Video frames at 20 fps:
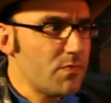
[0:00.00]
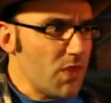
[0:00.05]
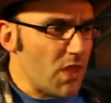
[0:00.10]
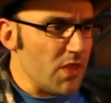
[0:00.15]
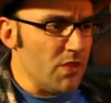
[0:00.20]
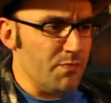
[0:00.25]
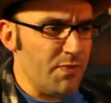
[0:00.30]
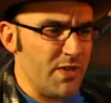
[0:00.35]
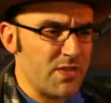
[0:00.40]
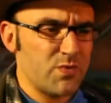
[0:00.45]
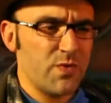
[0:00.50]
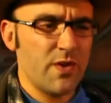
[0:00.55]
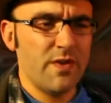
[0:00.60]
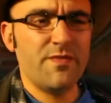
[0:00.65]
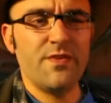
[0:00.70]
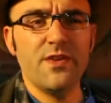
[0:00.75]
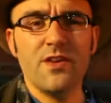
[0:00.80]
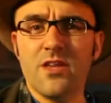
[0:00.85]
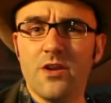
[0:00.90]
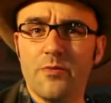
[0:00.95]
The best way of
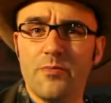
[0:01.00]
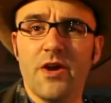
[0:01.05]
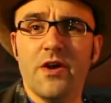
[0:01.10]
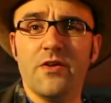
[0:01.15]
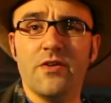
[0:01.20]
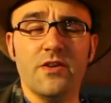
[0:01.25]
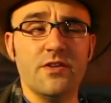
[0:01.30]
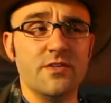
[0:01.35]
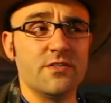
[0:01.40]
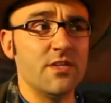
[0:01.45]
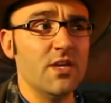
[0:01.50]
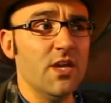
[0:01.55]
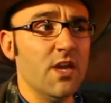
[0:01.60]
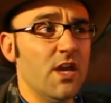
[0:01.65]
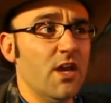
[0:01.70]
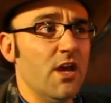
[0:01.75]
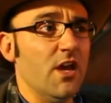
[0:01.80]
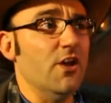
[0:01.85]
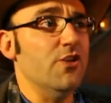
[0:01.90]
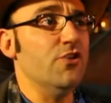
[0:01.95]
thinking about it is
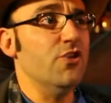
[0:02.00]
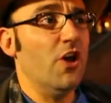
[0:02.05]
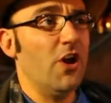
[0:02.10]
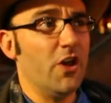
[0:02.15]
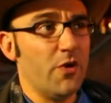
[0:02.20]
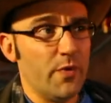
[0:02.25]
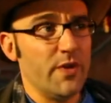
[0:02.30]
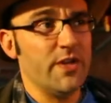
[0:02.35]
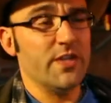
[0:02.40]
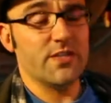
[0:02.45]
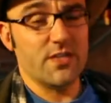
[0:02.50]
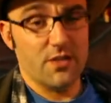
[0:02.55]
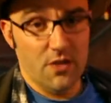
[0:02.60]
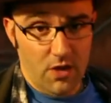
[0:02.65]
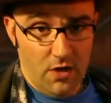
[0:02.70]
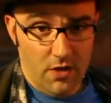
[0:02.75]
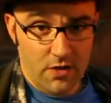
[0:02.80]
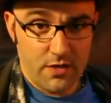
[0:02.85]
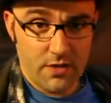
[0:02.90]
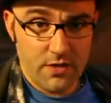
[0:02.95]
at night when it's
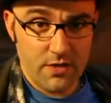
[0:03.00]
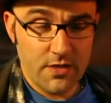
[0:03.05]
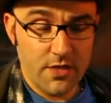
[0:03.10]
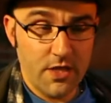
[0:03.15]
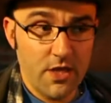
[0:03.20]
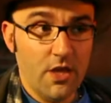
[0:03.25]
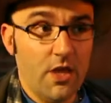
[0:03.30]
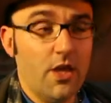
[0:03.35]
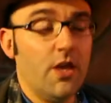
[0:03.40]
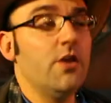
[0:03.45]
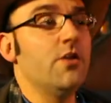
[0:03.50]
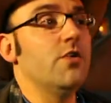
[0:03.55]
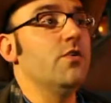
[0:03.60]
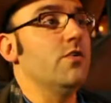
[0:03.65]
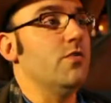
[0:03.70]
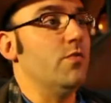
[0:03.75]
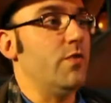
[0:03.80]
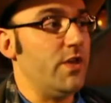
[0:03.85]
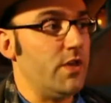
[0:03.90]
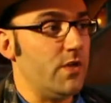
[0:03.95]
dark,
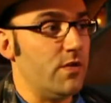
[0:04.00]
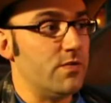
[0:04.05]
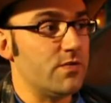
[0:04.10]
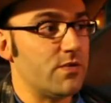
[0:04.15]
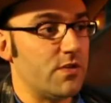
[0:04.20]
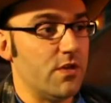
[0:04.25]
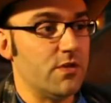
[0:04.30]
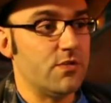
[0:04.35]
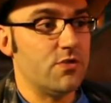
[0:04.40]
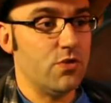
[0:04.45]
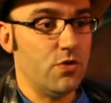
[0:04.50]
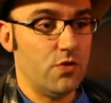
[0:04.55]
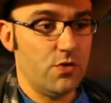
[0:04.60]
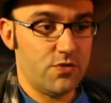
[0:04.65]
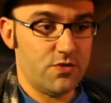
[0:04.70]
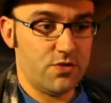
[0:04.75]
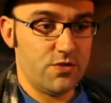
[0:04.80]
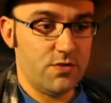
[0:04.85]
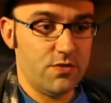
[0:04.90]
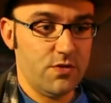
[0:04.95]
we use a
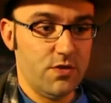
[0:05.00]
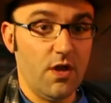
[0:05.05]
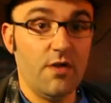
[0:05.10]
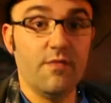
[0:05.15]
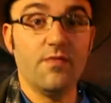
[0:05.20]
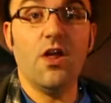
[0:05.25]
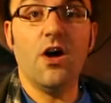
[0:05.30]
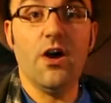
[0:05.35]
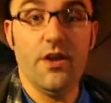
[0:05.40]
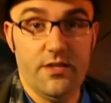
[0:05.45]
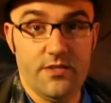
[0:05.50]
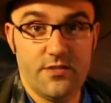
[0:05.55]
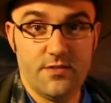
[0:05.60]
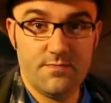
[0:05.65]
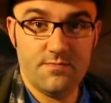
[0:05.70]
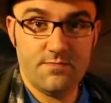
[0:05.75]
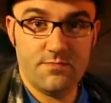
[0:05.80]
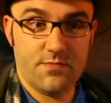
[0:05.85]
torch of light.